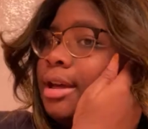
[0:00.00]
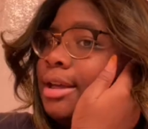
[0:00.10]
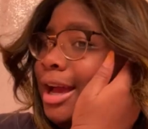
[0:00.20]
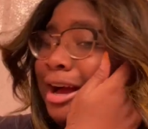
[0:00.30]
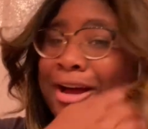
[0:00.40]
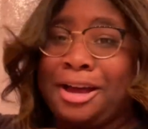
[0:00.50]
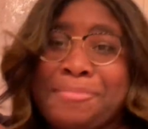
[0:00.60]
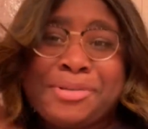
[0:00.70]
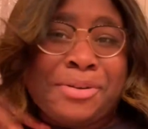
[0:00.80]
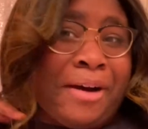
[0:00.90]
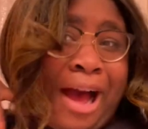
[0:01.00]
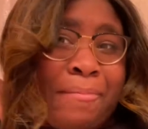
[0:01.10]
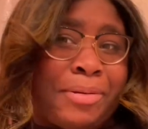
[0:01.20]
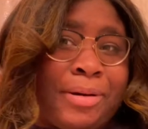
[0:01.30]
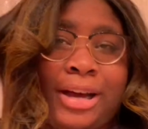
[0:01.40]
yeah, I'm so
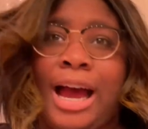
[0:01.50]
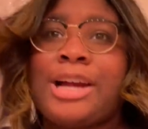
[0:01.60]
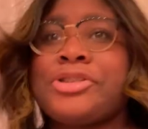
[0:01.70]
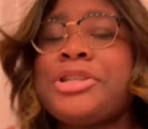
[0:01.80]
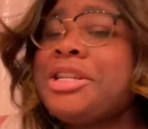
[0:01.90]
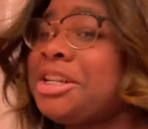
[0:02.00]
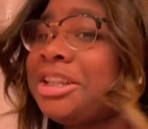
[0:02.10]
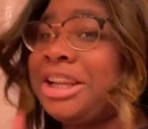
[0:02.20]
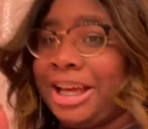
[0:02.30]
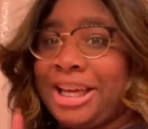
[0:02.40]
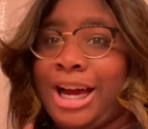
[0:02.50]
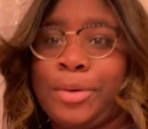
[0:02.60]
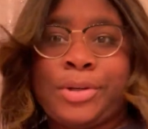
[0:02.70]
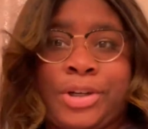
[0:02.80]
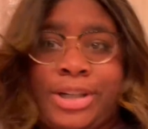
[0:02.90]
happy. But I actually didn't like how
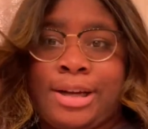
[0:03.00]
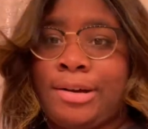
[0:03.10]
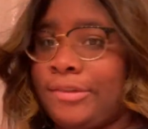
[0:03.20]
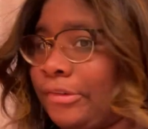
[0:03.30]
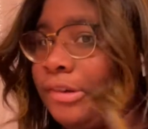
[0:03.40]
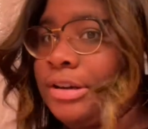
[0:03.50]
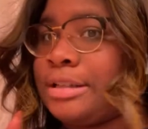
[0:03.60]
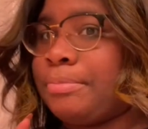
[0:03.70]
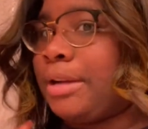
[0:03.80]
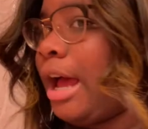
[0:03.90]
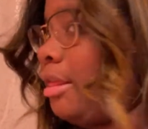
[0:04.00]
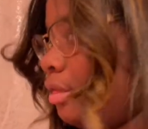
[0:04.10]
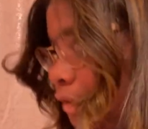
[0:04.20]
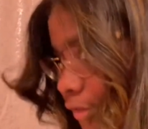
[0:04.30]
it turned out at first, but I love